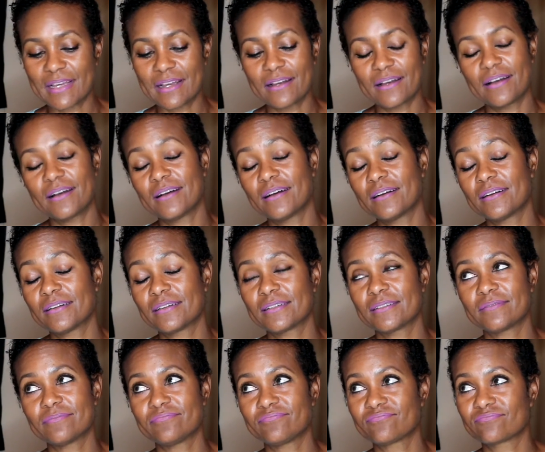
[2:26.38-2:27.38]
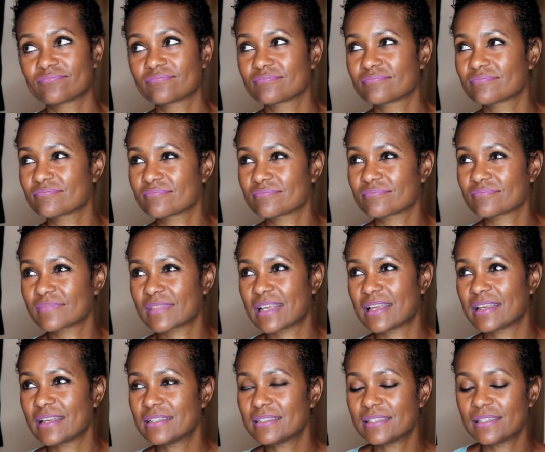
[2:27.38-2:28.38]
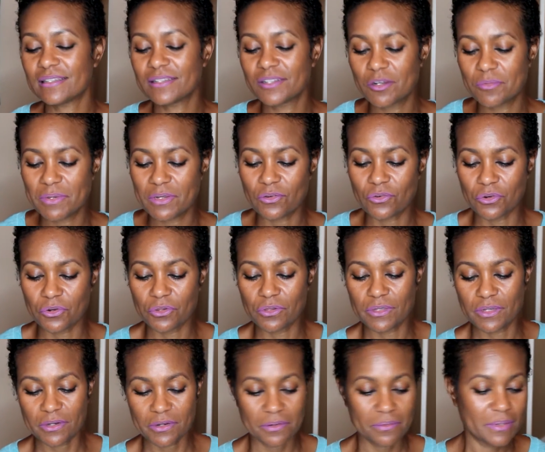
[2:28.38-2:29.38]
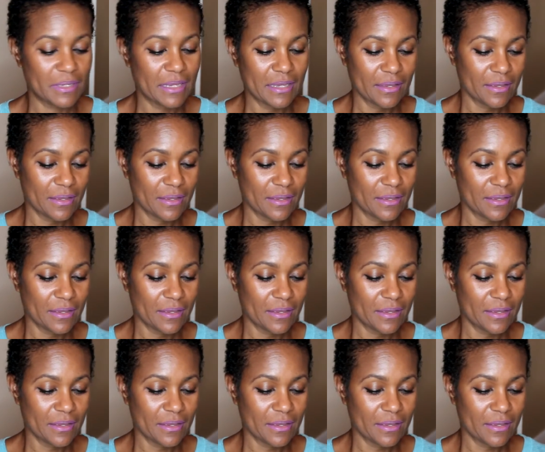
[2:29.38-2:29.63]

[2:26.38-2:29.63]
I guess a little bit earlier.